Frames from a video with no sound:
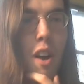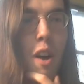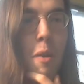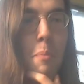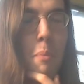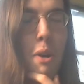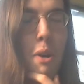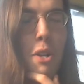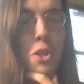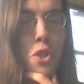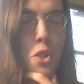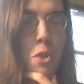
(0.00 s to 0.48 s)

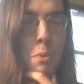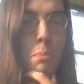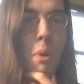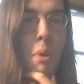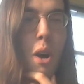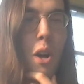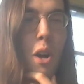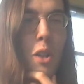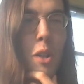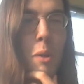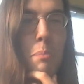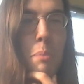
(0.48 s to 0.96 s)
a much
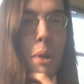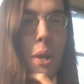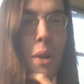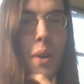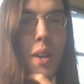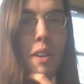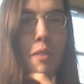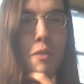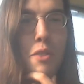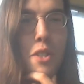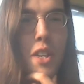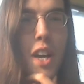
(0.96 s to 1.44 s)
smaller
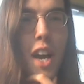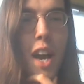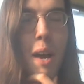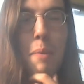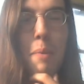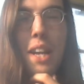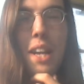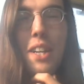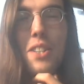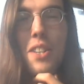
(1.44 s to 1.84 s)
period of time,